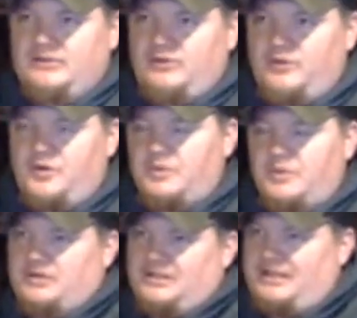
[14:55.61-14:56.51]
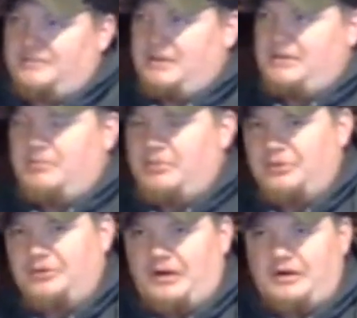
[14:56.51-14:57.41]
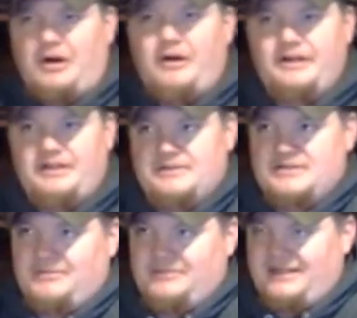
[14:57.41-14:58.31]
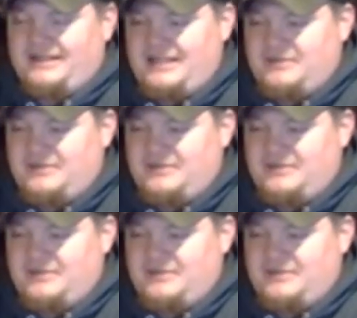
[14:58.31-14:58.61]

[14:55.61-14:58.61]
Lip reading: forward like maybe a bird dog honey or something like that.